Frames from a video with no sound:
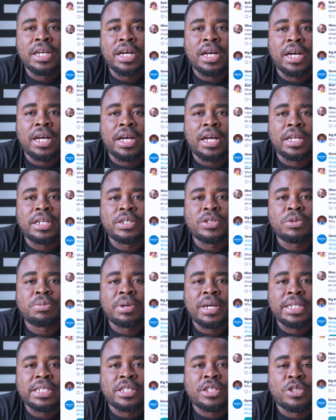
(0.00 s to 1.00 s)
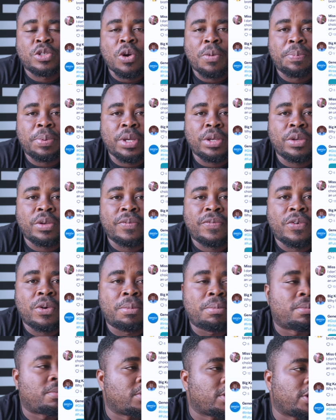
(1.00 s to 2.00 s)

Uh, nobody is stopping you from,